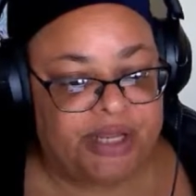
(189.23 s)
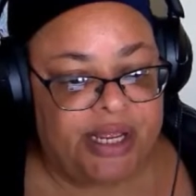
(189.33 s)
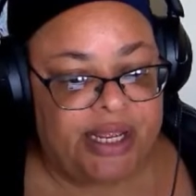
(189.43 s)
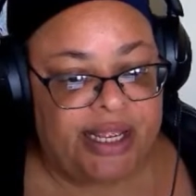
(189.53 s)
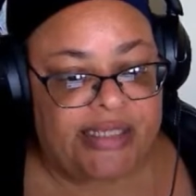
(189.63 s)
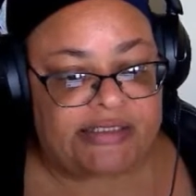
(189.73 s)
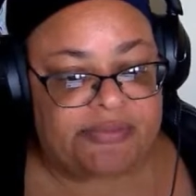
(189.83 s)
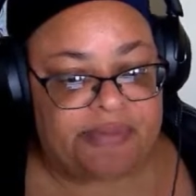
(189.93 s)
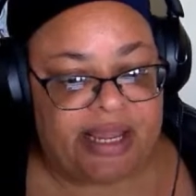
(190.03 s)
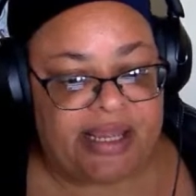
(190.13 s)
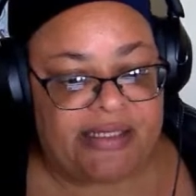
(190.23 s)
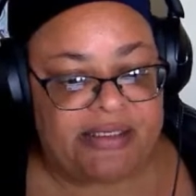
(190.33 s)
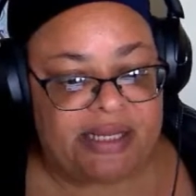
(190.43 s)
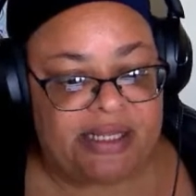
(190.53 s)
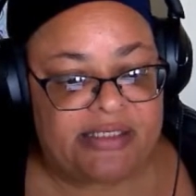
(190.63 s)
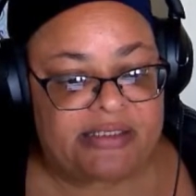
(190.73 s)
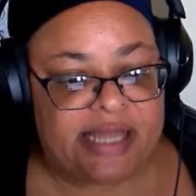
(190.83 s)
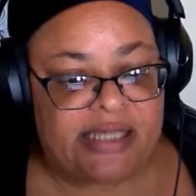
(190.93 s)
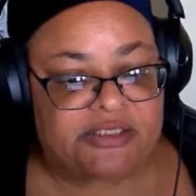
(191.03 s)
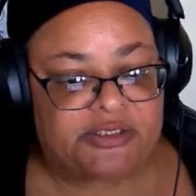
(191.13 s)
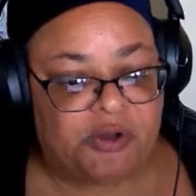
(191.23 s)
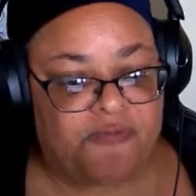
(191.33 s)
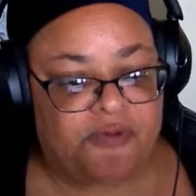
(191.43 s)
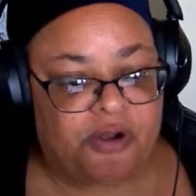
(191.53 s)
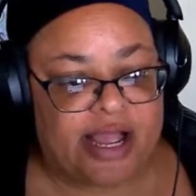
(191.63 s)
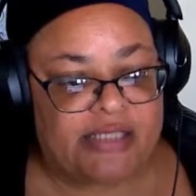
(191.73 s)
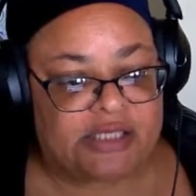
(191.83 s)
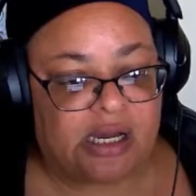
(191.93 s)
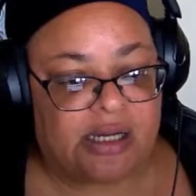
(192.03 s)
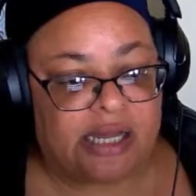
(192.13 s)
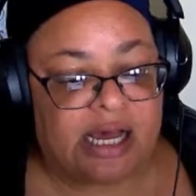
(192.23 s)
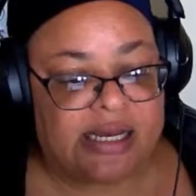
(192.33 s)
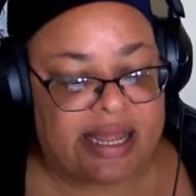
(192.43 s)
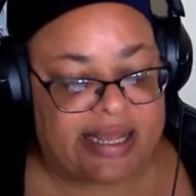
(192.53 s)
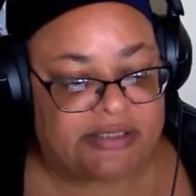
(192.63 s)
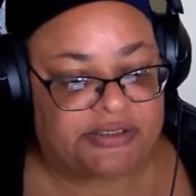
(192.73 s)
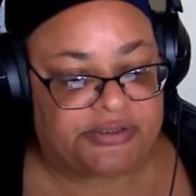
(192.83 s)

a demand that so far has gone unanswered.